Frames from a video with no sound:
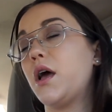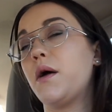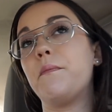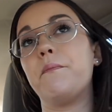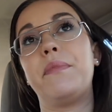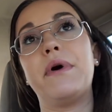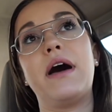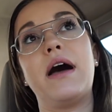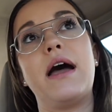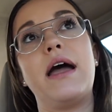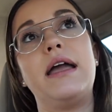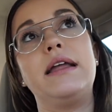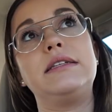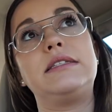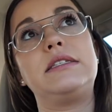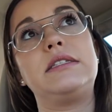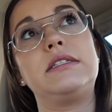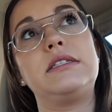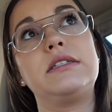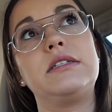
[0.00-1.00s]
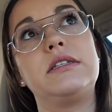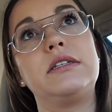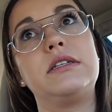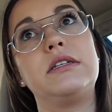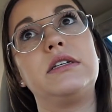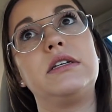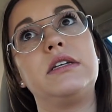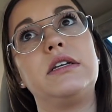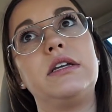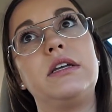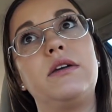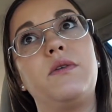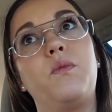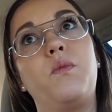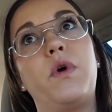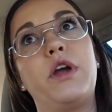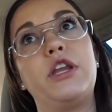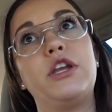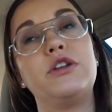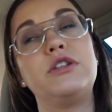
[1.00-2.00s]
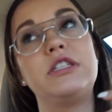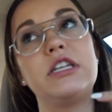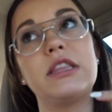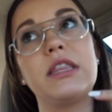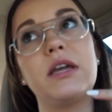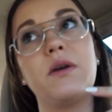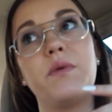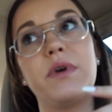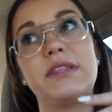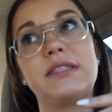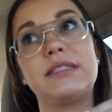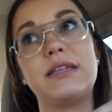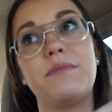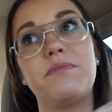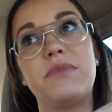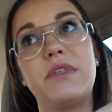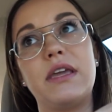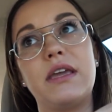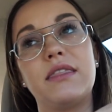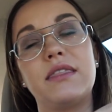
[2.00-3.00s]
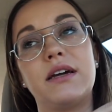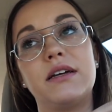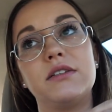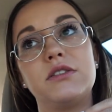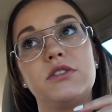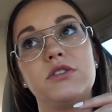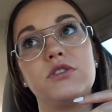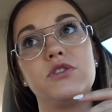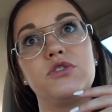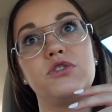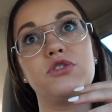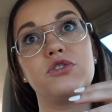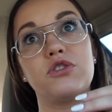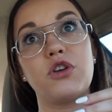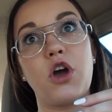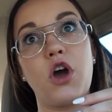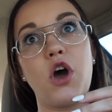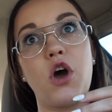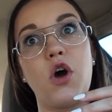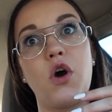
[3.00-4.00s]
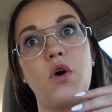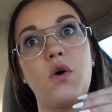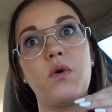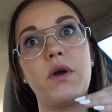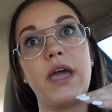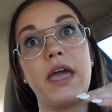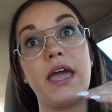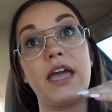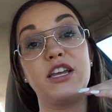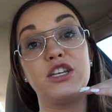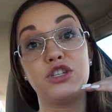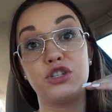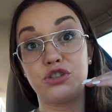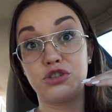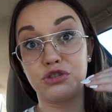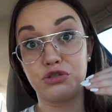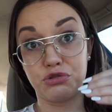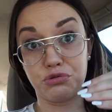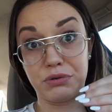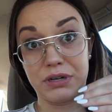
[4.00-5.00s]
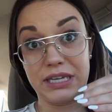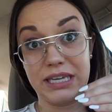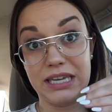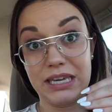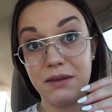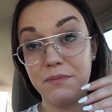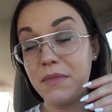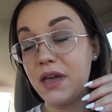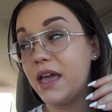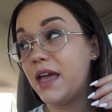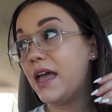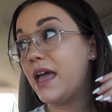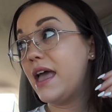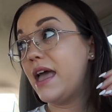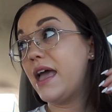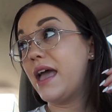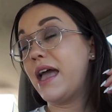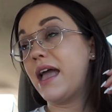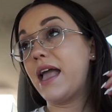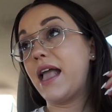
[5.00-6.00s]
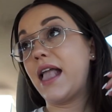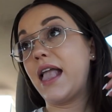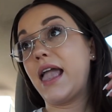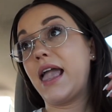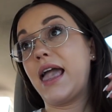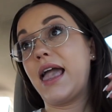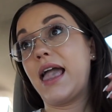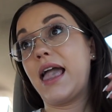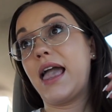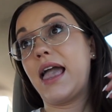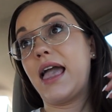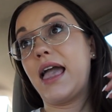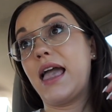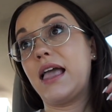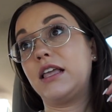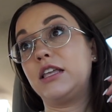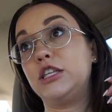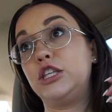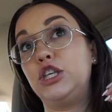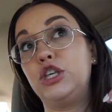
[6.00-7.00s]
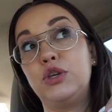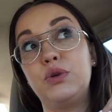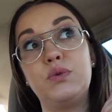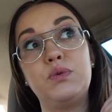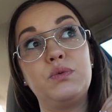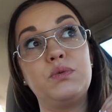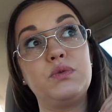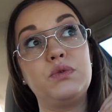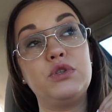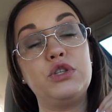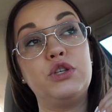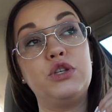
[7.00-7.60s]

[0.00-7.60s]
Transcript: But when you're dealing with something that's so extreme, you